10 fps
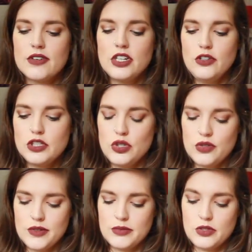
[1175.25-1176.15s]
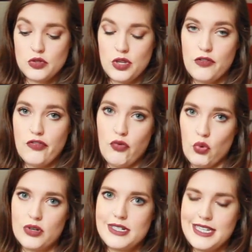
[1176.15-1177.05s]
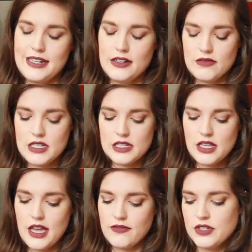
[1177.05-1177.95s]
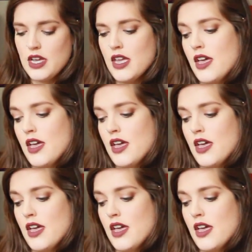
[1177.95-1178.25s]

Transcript: I've already used 2 of them, so there's only 14 of these left.